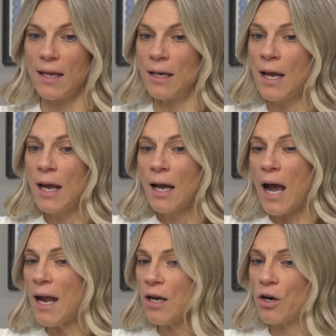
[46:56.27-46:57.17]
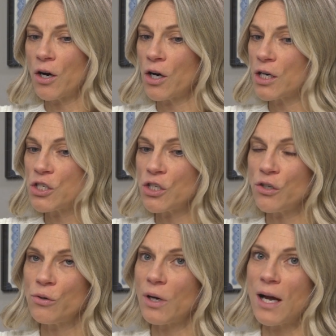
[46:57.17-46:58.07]
And I encourage
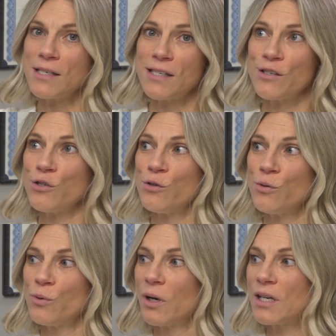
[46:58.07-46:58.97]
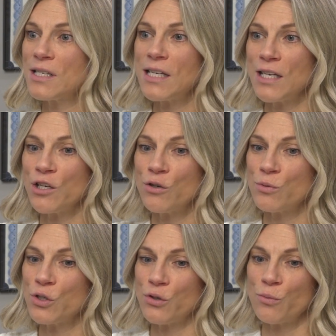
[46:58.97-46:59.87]
you guys to
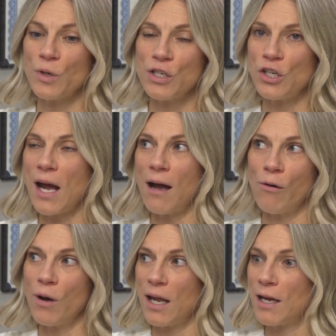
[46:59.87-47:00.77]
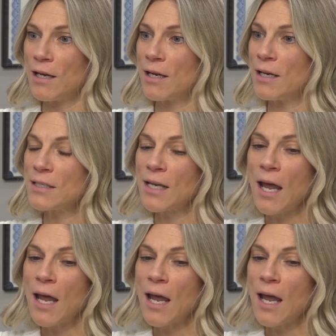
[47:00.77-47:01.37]
continue to reach out and